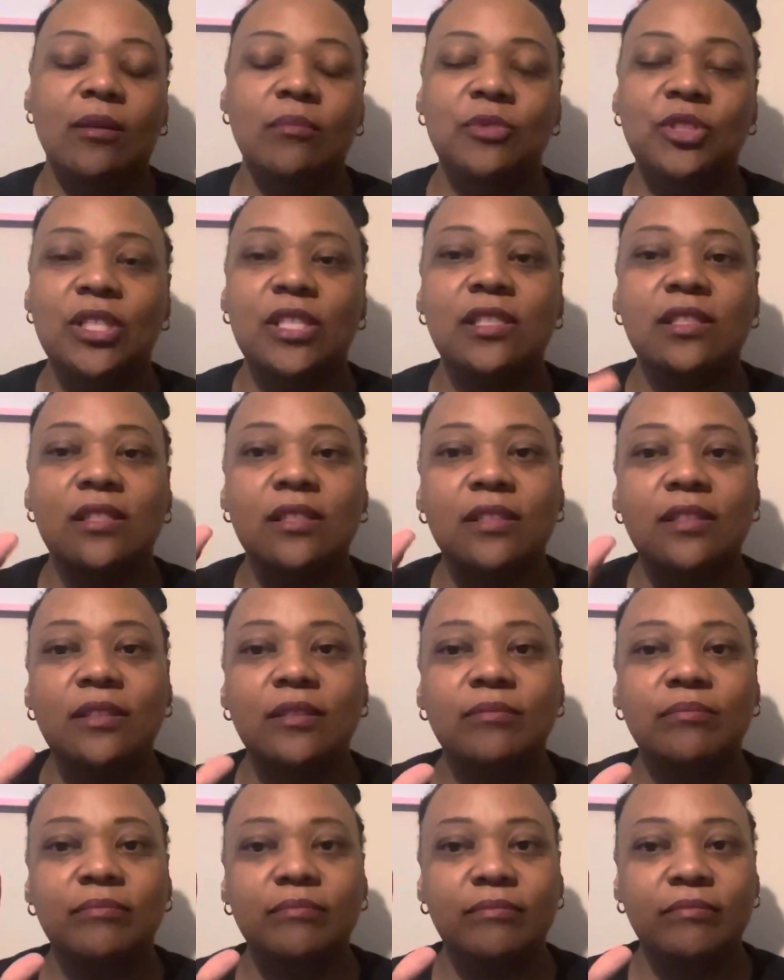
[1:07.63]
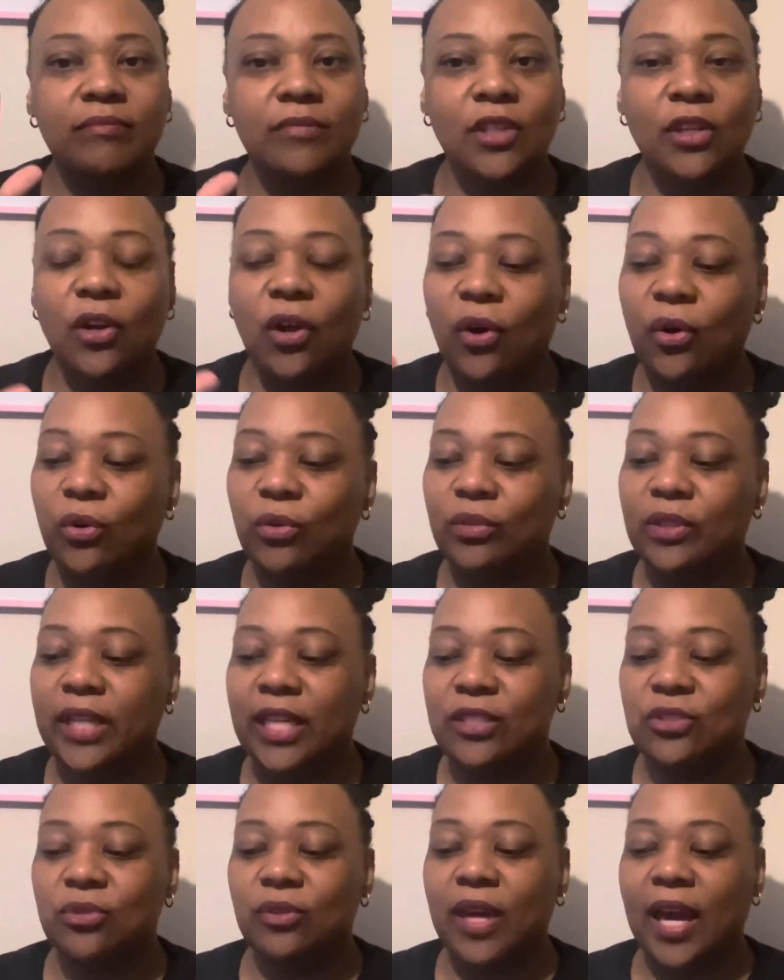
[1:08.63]
just to, you know,
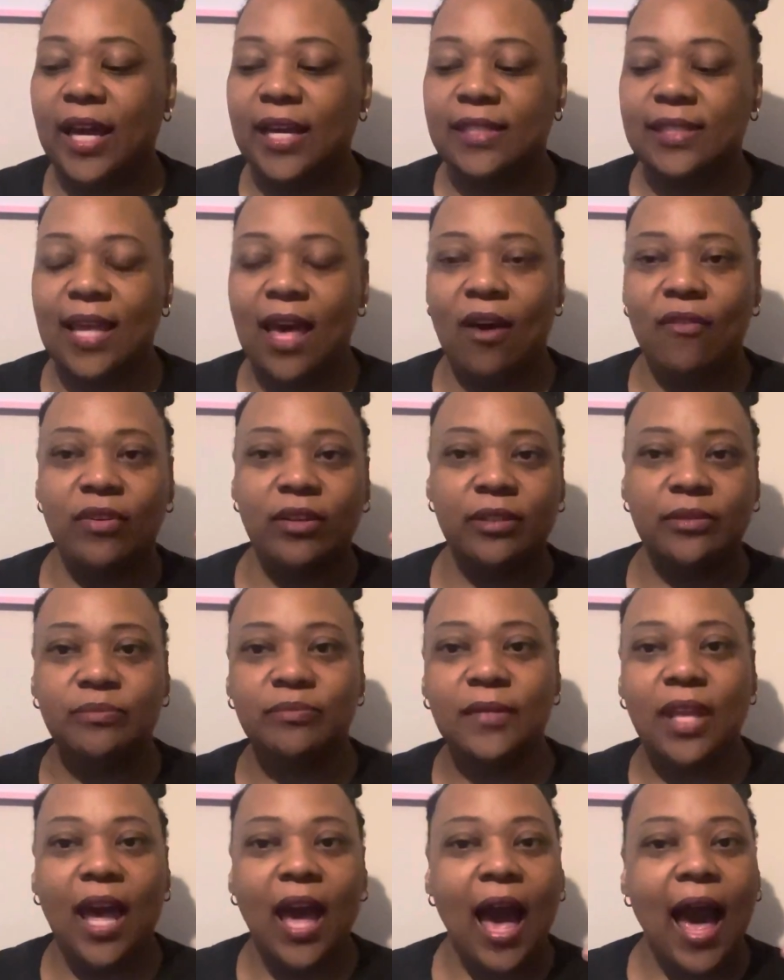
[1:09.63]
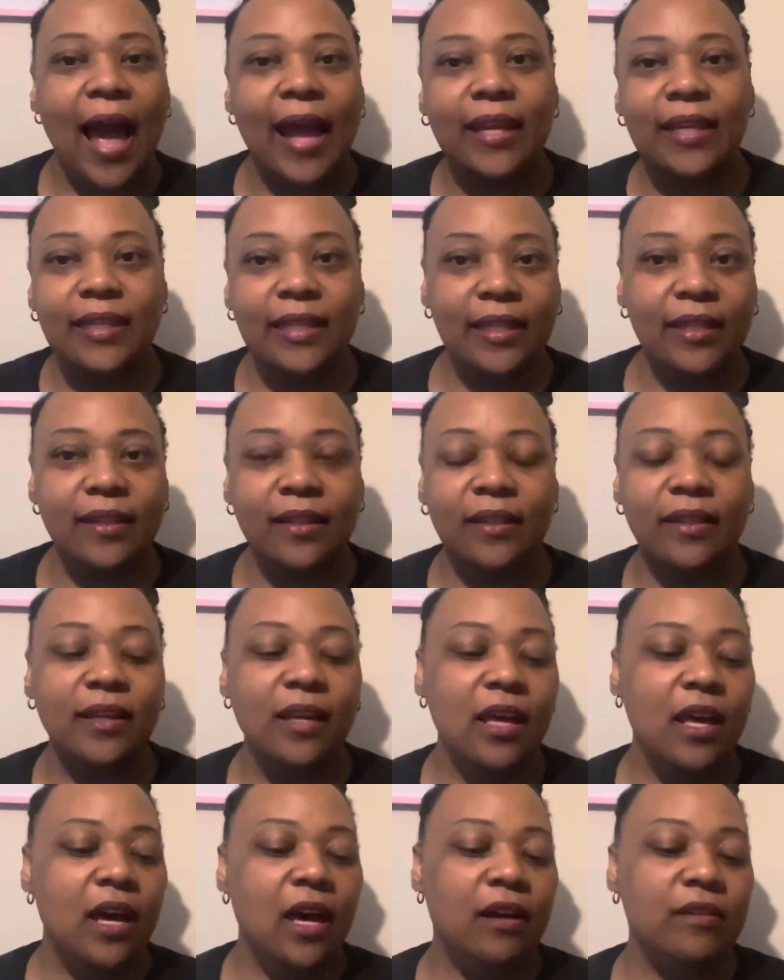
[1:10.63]
let you guys have a idea
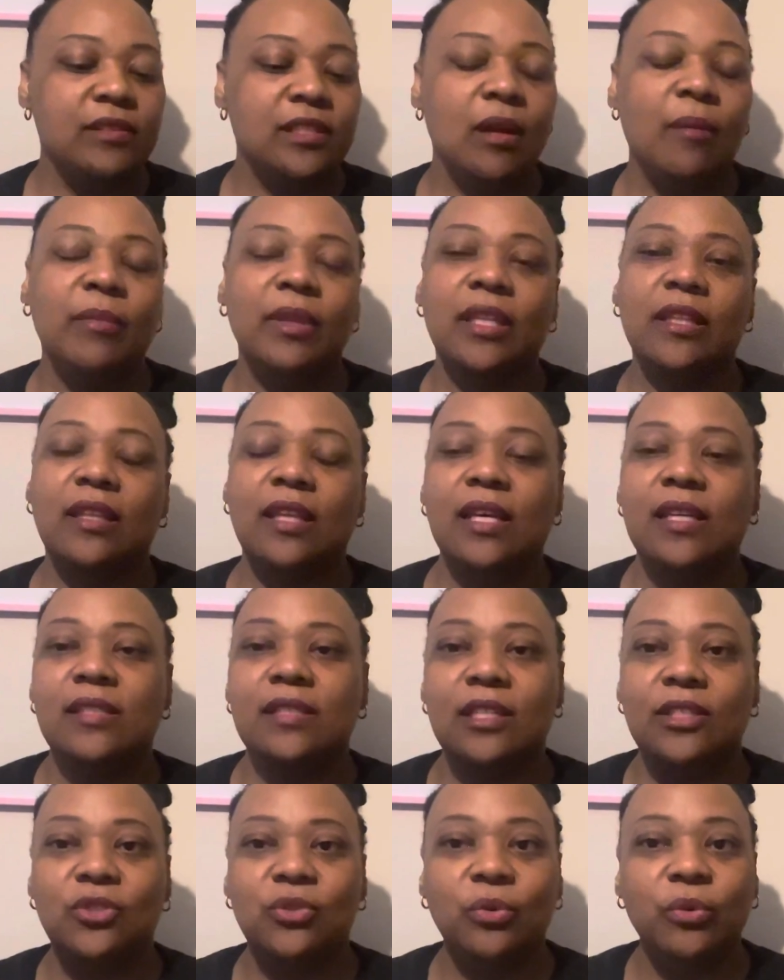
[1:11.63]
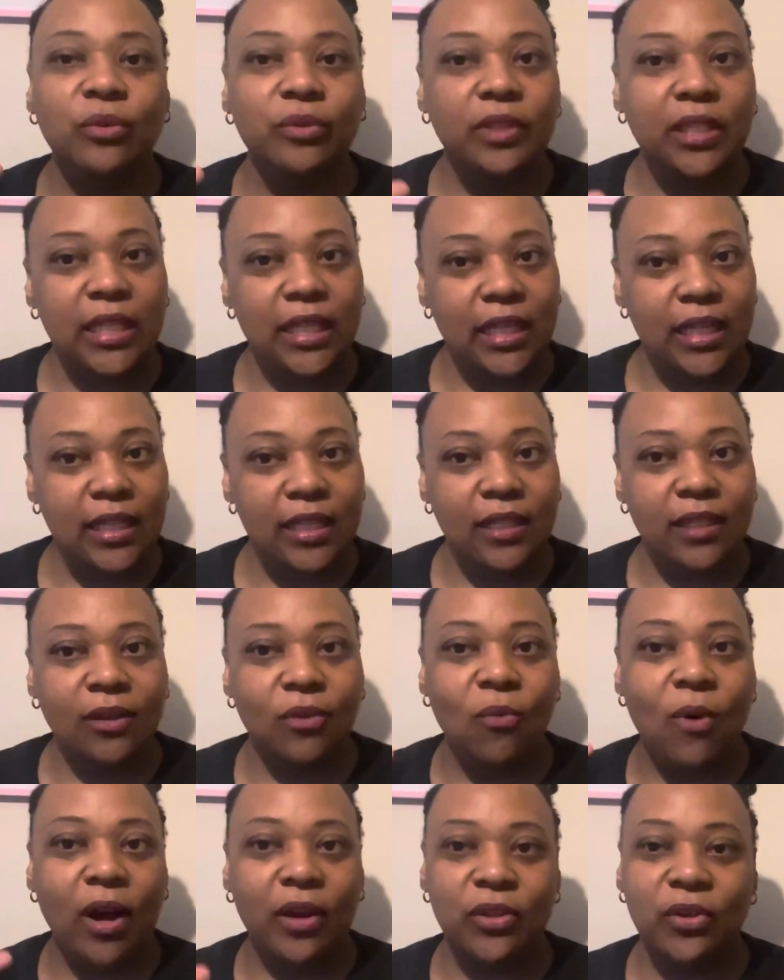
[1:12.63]
of some of the things that you will need
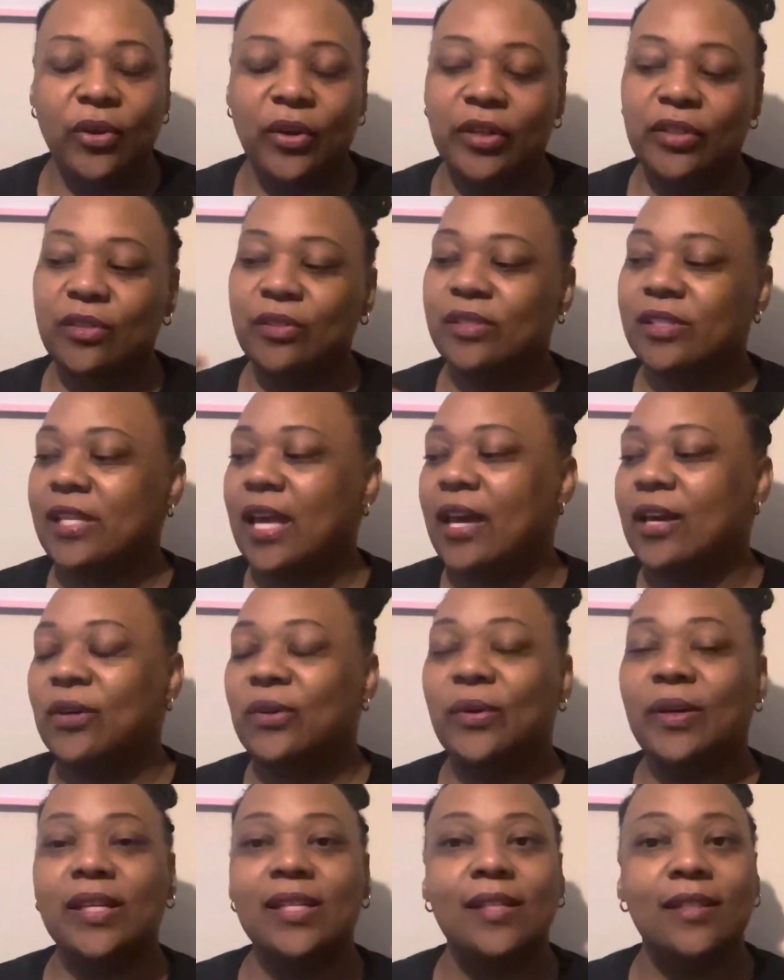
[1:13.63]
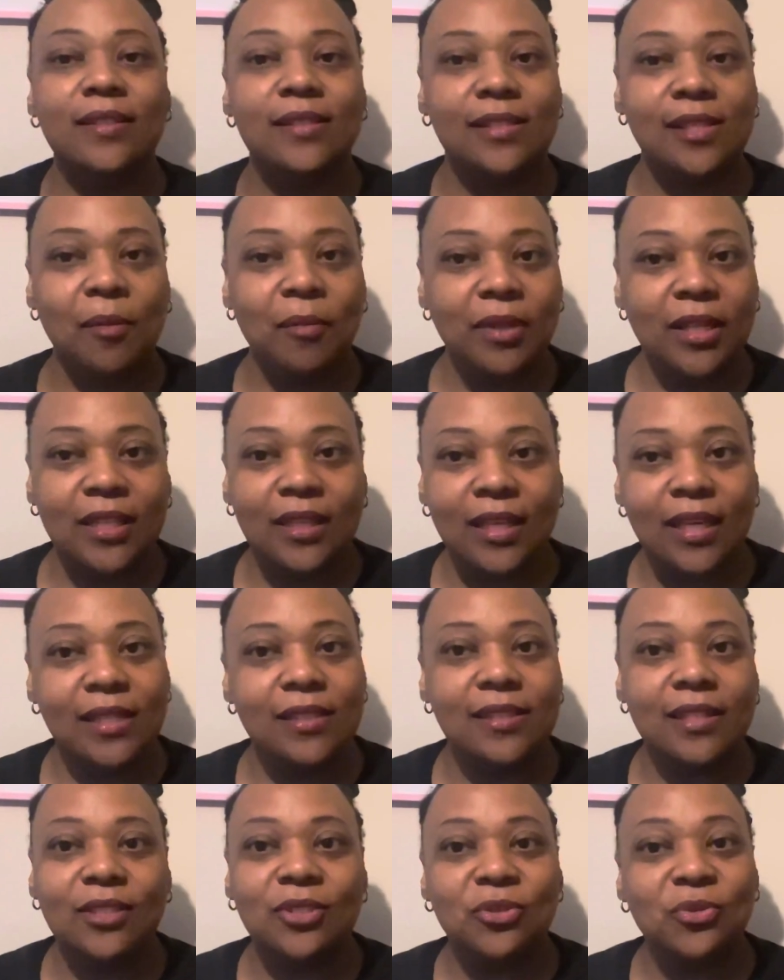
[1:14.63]
while you're on your cycle and some of the
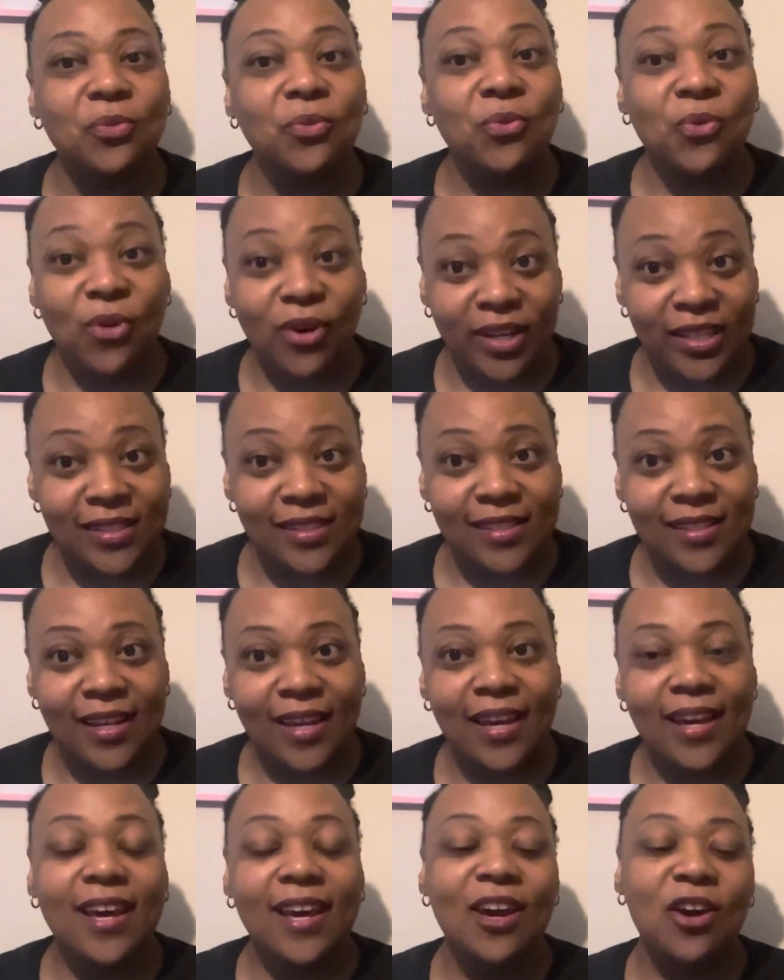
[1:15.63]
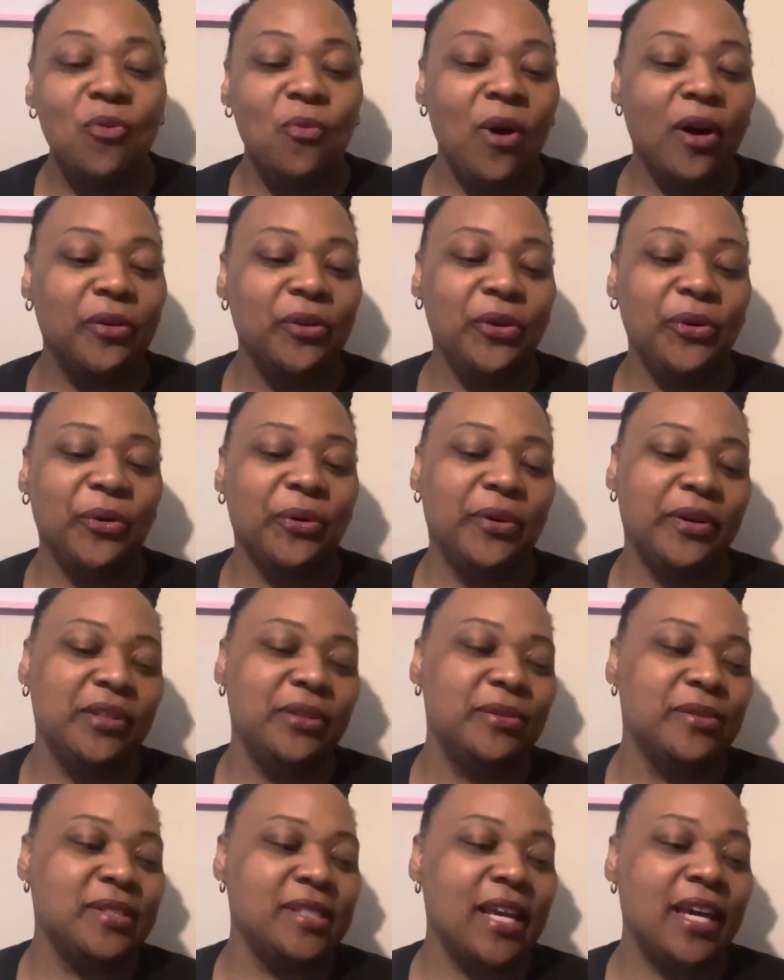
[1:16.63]
things that you want while you're on
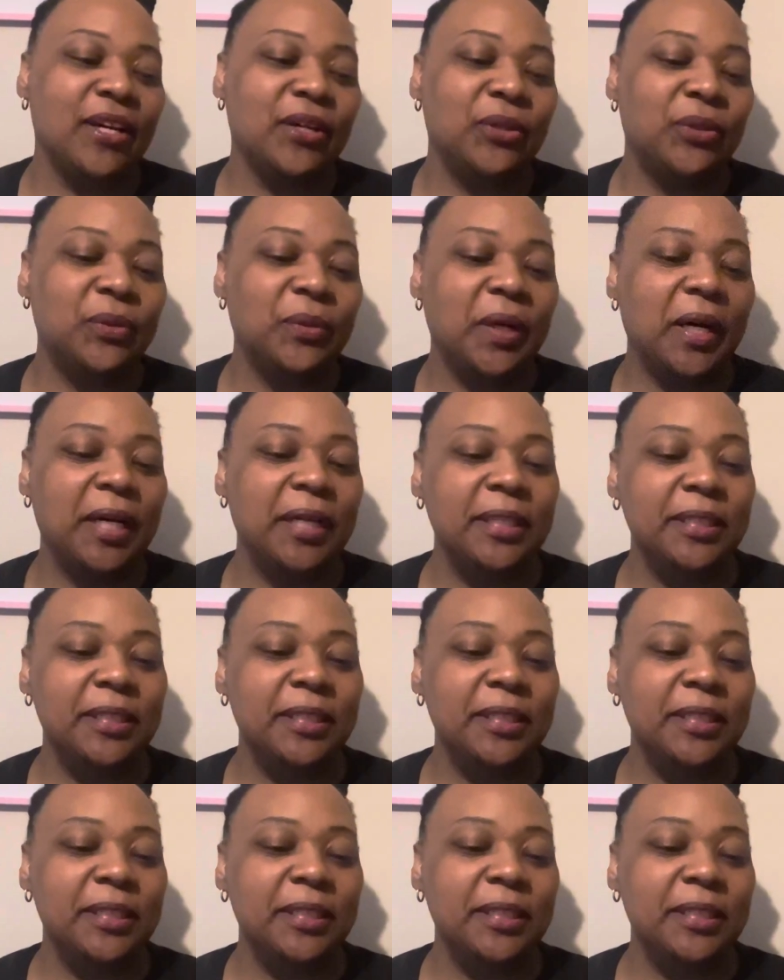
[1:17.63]
your cycle.